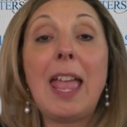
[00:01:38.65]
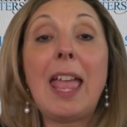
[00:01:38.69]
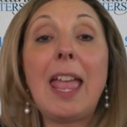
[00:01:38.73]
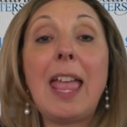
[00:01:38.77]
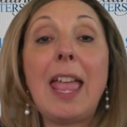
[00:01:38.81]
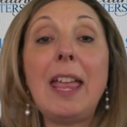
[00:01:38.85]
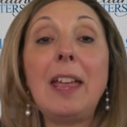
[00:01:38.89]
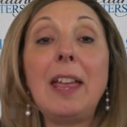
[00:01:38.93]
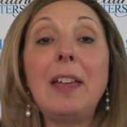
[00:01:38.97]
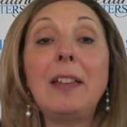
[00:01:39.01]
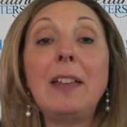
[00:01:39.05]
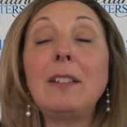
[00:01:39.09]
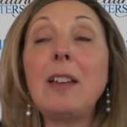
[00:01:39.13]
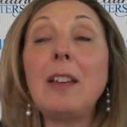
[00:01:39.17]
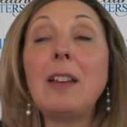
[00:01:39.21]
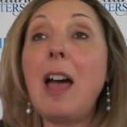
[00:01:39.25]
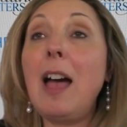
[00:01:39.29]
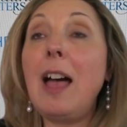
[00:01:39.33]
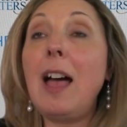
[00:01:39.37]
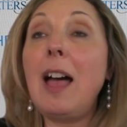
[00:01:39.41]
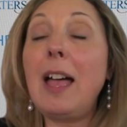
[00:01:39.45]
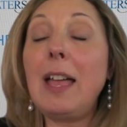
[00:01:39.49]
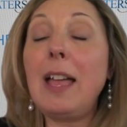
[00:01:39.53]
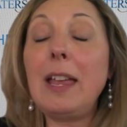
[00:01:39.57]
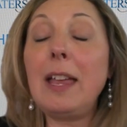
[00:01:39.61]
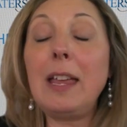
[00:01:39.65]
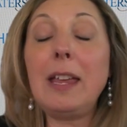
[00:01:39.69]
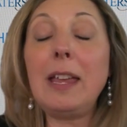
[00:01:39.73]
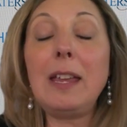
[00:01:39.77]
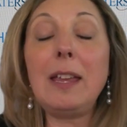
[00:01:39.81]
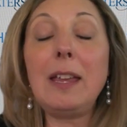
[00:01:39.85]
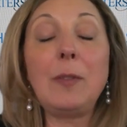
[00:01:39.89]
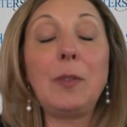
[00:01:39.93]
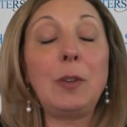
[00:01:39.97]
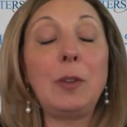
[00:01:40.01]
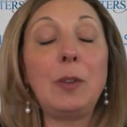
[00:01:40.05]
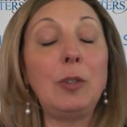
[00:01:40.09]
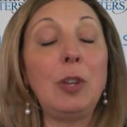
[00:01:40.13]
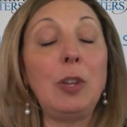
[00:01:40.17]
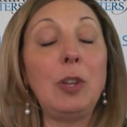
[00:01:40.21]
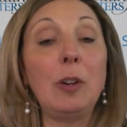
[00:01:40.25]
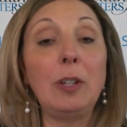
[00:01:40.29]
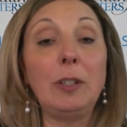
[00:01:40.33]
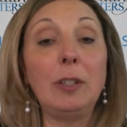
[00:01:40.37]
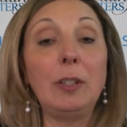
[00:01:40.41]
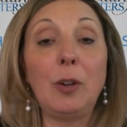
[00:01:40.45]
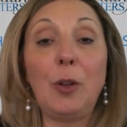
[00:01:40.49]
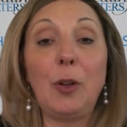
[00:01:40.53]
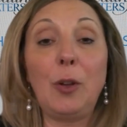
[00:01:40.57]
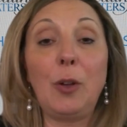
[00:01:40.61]
And I, they're young
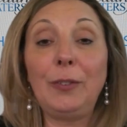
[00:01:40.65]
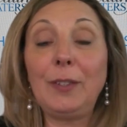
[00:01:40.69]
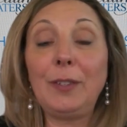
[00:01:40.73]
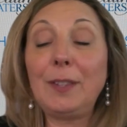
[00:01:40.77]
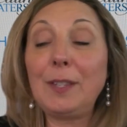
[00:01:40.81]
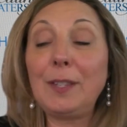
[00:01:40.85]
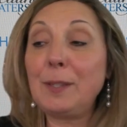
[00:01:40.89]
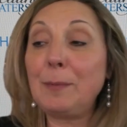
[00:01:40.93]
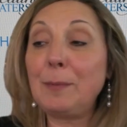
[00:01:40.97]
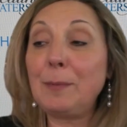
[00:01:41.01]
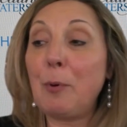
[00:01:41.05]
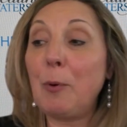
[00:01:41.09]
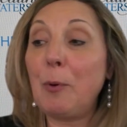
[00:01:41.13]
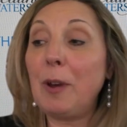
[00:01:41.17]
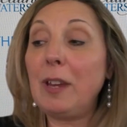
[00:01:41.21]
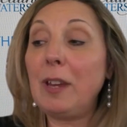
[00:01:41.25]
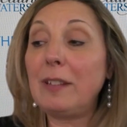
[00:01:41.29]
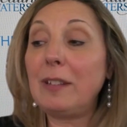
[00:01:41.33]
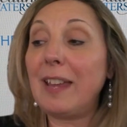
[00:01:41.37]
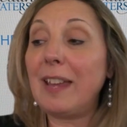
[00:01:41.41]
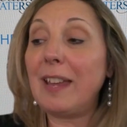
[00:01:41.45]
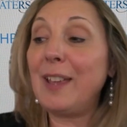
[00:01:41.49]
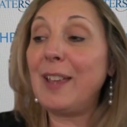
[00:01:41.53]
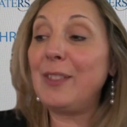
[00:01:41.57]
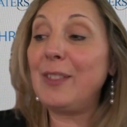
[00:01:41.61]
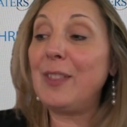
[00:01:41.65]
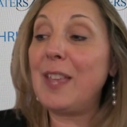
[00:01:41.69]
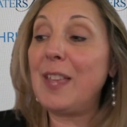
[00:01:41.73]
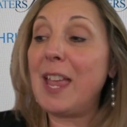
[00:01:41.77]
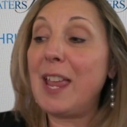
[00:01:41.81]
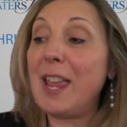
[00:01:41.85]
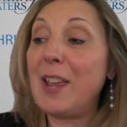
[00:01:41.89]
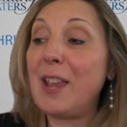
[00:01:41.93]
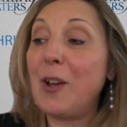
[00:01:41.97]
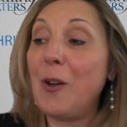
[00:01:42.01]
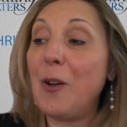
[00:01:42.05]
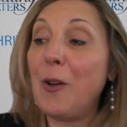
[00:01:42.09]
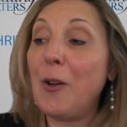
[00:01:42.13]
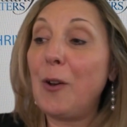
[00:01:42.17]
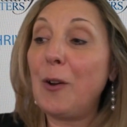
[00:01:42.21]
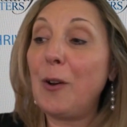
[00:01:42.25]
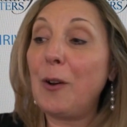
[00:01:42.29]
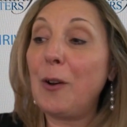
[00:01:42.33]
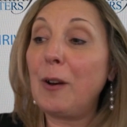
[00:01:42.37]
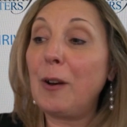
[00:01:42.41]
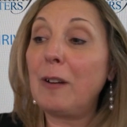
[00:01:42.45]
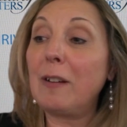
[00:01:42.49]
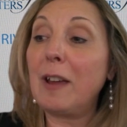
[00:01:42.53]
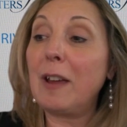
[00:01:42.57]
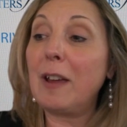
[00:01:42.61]
adults at this point, and they
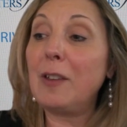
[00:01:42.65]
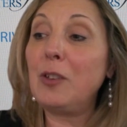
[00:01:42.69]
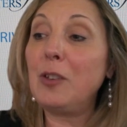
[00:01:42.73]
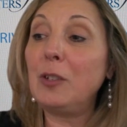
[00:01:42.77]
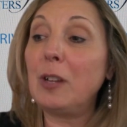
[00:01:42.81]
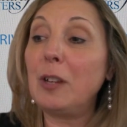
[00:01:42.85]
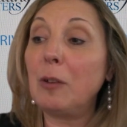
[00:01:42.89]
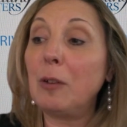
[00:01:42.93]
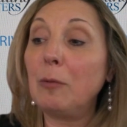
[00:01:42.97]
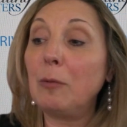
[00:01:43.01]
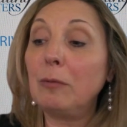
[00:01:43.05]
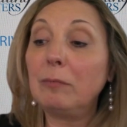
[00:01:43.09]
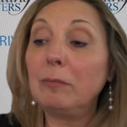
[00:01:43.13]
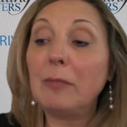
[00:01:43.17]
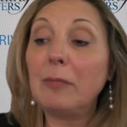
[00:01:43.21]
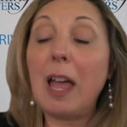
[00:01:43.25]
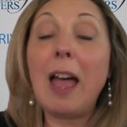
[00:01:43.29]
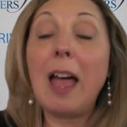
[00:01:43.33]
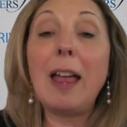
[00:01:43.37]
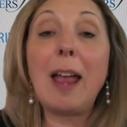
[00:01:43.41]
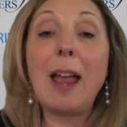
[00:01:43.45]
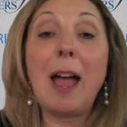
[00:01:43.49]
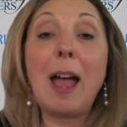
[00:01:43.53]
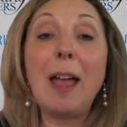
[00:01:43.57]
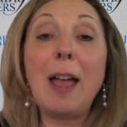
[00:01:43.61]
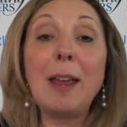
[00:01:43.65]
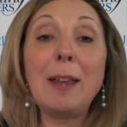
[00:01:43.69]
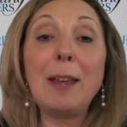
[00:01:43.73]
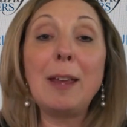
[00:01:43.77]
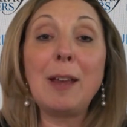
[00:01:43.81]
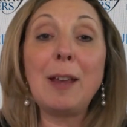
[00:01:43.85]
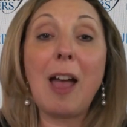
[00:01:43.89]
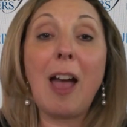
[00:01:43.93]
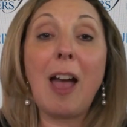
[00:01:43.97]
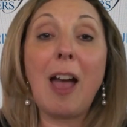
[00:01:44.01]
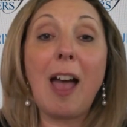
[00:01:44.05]
are, you know, I,